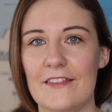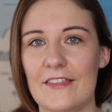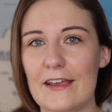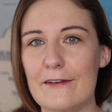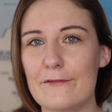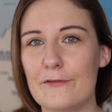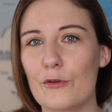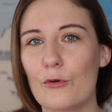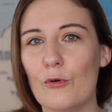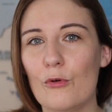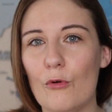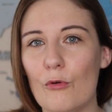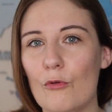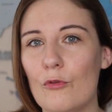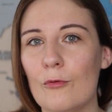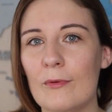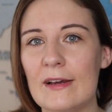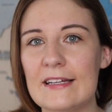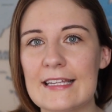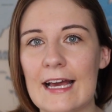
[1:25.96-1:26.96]
They've thought all
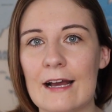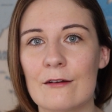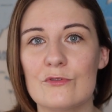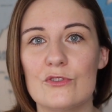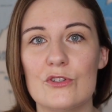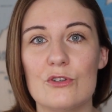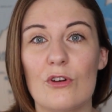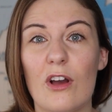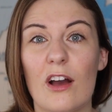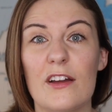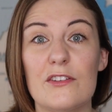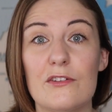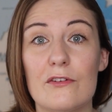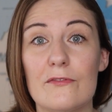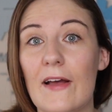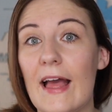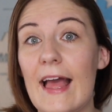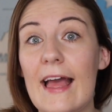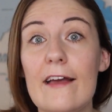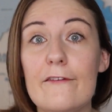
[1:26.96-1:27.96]
the way down to kind
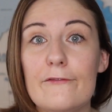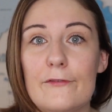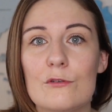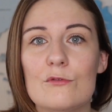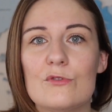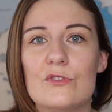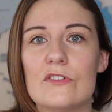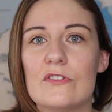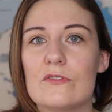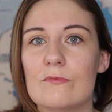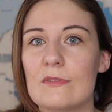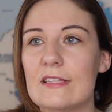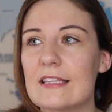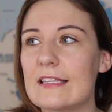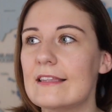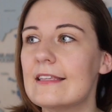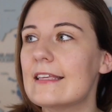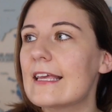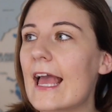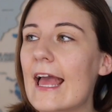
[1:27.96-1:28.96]
of air filters
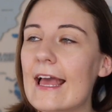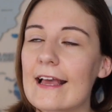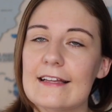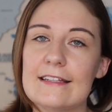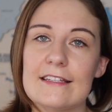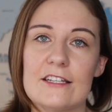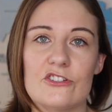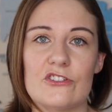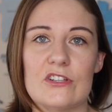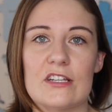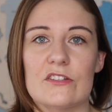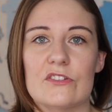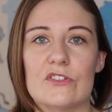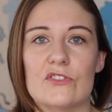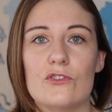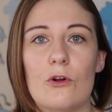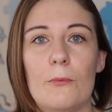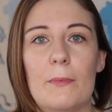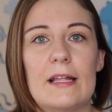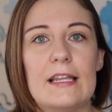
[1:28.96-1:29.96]
within the air conditioning to
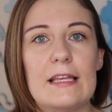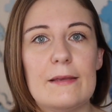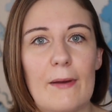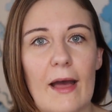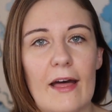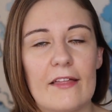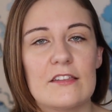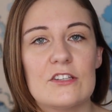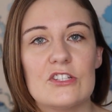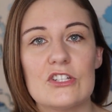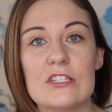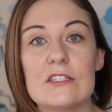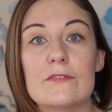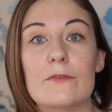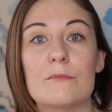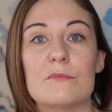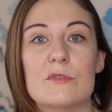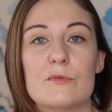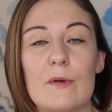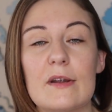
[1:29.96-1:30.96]
stop any pathogens
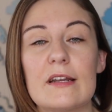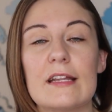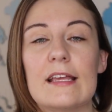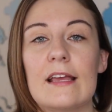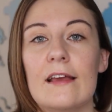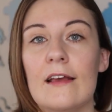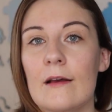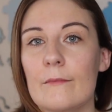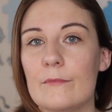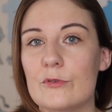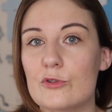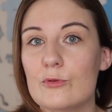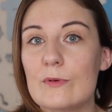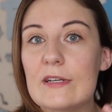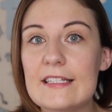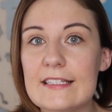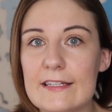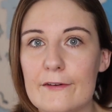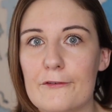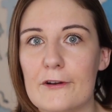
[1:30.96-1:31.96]
from spreading
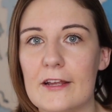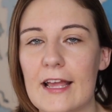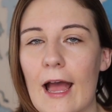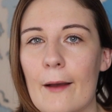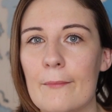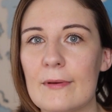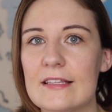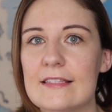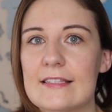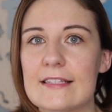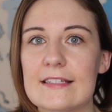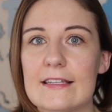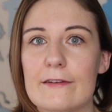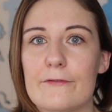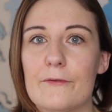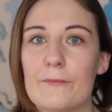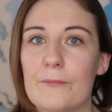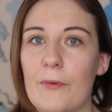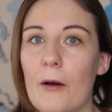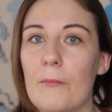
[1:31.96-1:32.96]
between different cabins and
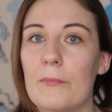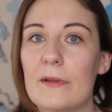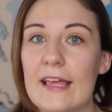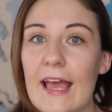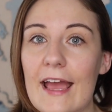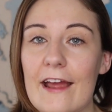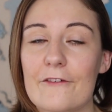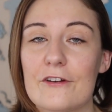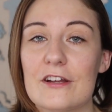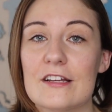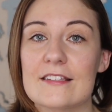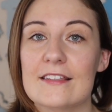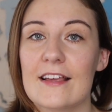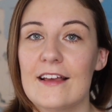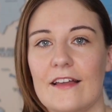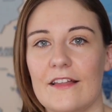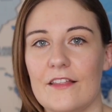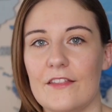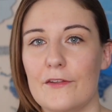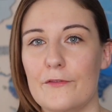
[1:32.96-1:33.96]
different public areas.
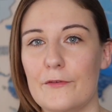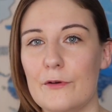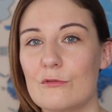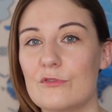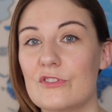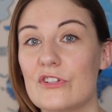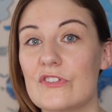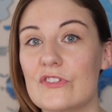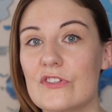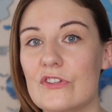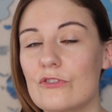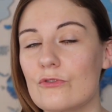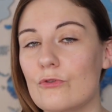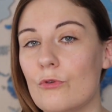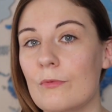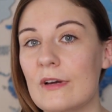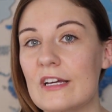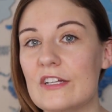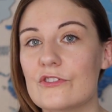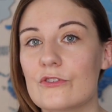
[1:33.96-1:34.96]
The filters that
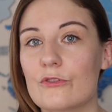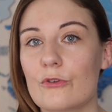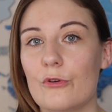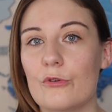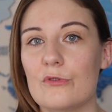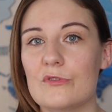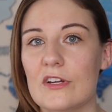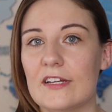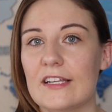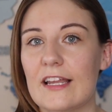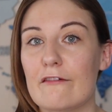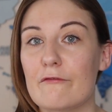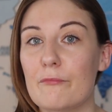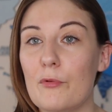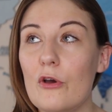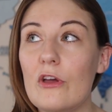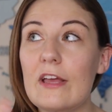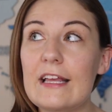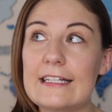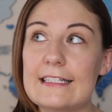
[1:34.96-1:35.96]
Norwegian Cruise Line have
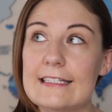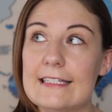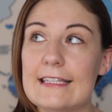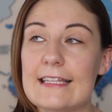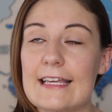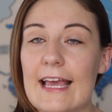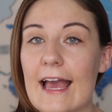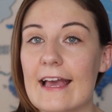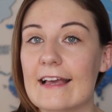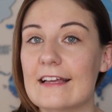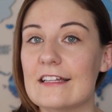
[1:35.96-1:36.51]
put into the air